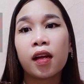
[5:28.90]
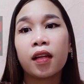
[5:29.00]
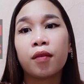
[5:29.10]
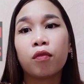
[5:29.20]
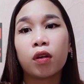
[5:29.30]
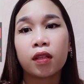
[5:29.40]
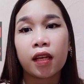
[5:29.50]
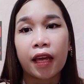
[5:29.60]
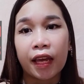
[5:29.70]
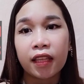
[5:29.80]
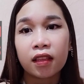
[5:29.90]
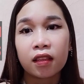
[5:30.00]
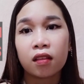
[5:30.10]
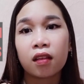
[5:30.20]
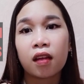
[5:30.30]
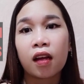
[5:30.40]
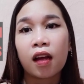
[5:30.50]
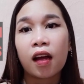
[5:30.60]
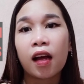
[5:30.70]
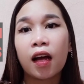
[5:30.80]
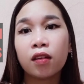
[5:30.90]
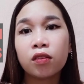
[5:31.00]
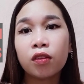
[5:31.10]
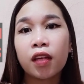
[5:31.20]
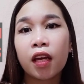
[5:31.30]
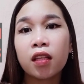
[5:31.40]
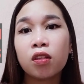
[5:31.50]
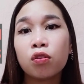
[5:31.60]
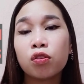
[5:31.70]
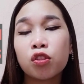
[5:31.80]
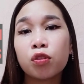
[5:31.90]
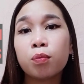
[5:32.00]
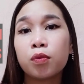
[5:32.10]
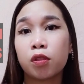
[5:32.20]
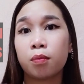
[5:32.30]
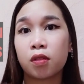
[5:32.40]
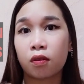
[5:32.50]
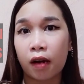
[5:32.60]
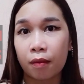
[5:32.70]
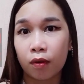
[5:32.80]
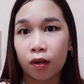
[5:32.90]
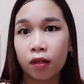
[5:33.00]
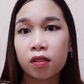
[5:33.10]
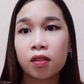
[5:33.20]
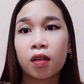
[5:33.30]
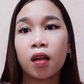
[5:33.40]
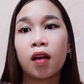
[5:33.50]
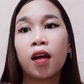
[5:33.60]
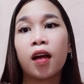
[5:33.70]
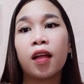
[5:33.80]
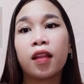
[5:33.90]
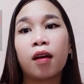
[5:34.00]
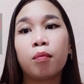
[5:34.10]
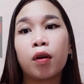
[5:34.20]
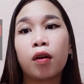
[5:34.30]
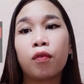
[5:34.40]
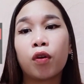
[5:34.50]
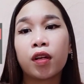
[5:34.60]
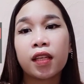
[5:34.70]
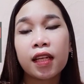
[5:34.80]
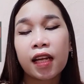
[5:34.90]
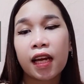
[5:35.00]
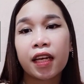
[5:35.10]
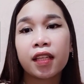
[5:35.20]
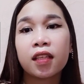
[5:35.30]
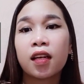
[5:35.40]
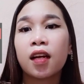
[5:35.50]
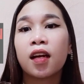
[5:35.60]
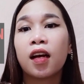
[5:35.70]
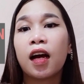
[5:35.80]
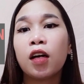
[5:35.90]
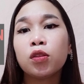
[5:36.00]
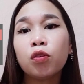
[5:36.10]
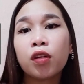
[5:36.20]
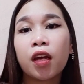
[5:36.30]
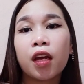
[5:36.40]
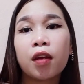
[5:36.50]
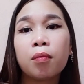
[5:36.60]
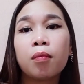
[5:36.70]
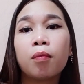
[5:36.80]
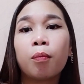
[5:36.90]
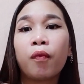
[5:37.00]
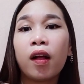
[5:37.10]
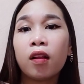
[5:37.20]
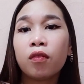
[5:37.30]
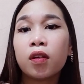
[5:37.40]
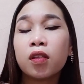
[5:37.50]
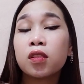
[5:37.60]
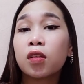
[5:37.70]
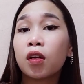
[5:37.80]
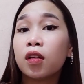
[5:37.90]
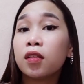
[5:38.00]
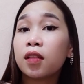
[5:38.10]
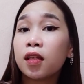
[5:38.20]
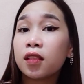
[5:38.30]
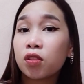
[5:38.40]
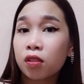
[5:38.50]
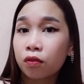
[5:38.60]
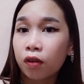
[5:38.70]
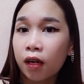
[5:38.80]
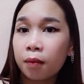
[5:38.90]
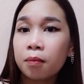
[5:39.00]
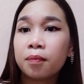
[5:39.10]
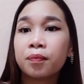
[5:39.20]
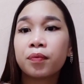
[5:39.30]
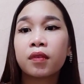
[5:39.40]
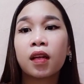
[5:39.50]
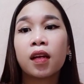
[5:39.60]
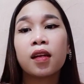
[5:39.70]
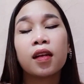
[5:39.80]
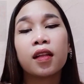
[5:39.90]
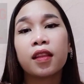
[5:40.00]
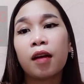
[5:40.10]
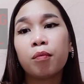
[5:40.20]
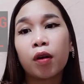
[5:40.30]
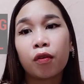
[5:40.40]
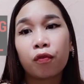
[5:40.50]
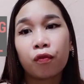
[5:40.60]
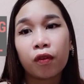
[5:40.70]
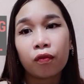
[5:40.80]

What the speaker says: 48, how to gain YouTube subscribers. Number 49, how to gain followers on Instagram. Number 50,